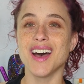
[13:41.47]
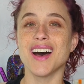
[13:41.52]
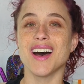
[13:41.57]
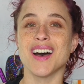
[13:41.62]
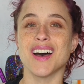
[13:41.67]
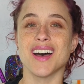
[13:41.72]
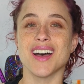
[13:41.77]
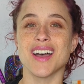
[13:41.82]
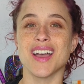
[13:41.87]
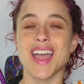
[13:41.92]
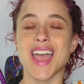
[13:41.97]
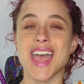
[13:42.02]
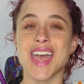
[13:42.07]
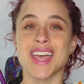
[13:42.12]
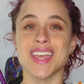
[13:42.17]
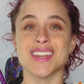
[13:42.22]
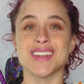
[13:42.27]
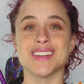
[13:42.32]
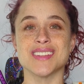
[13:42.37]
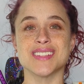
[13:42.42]

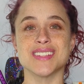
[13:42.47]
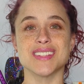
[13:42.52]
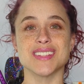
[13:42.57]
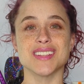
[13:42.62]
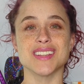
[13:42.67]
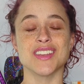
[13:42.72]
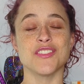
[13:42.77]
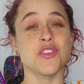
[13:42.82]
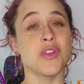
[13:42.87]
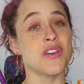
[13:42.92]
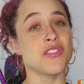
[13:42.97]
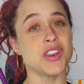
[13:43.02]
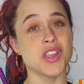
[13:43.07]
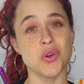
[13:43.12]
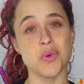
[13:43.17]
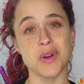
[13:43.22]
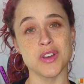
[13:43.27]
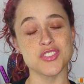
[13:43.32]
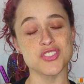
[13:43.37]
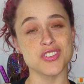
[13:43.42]
And if you have any
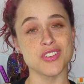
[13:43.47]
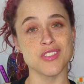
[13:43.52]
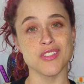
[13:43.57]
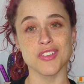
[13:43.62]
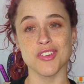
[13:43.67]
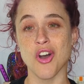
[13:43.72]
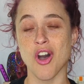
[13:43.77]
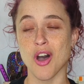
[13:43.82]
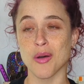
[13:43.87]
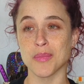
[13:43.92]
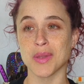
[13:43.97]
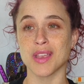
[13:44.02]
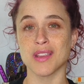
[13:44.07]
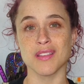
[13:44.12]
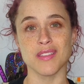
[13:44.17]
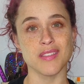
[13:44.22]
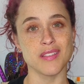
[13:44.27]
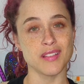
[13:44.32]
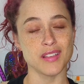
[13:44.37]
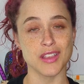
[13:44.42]
questions,
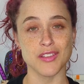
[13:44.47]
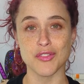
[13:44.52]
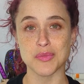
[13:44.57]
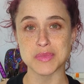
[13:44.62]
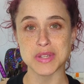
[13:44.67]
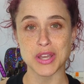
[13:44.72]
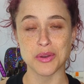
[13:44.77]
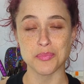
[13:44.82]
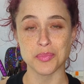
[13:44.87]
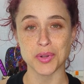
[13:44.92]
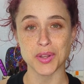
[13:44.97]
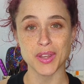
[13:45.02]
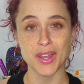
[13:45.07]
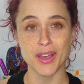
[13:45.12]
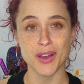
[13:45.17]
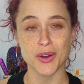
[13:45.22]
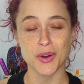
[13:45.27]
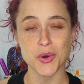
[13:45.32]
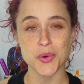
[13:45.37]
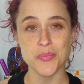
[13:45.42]
comments, leave them down
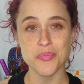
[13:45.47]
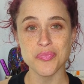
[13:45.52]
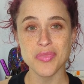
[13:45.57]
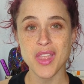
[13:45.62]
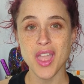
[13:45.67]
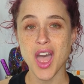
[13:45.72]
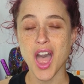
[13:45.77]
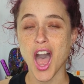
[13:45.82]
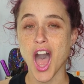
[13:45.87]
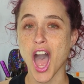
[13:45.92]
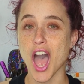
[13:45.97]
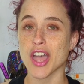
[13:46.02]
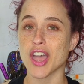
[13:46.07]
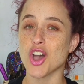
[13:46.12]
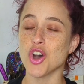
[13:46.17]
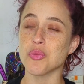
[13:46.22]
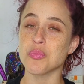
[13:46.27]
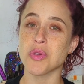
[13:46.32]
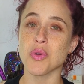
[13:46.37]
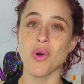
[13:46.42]
below. I
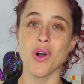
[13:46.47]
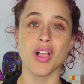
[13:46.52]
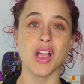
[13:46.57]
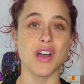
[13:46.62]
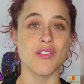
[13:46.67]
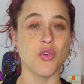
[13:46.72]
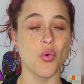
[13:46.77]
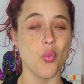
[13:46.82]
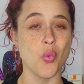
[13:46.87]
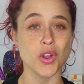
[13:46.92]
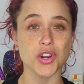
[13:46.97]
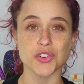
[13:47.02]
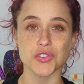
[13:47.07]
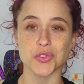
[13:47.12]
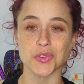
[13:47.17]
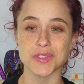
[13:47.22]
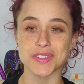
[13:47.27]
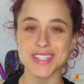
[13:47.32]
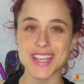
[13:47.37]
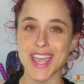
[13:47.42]
hope you all have a
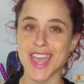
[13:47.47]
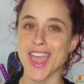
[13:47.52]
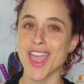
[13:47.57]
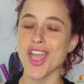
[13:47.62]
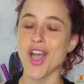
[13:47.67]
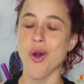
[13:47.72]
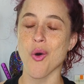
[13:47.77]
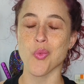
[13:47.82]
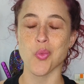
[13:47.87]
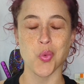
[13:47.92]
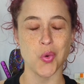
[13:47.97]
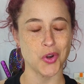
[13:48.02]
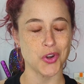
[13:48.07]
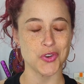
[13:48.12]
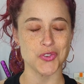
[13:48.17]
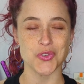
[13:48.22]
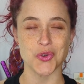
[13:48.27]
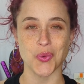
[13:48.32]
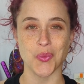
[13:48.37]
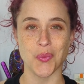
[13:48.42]
wonderful day, a
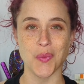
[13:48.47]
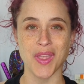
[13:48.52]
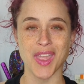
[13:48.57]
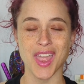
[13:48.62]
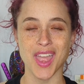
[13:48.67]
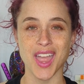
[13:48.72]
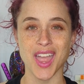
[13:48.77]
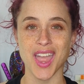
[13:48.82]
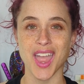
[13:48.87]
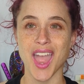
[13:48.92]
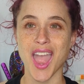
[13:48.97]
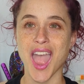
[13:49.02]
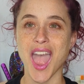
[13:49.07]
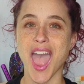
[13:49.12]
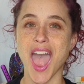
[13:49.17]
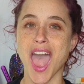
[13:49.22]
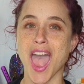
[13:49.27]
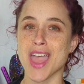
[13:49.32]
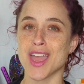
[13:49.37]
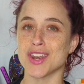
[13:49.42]
wonderful week,
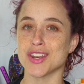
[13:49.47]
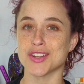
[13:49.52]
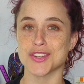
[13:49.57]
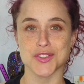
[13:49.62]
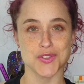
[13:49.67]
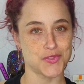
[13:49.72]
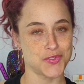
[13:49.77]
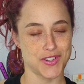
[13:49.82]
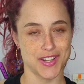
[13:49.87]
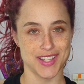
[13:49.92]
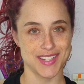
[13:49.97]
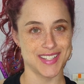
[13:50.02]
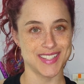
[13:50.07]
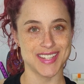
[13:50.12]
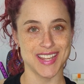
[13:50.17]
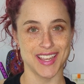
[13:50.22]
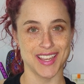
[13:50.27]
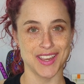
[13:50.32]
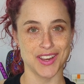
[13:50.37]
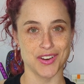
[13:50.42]
and don't forget to
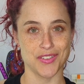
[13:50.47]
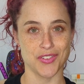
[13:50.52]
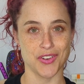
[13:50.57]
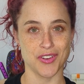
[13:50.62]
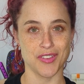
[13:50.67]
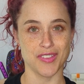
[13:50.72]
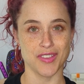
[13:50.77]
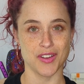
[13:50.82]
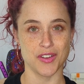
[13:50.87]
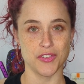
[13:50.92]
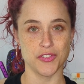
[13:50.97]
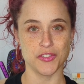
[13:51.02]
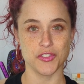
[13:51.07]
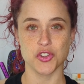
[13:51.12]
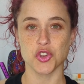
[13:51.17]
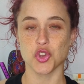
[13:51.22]
take care of yourself.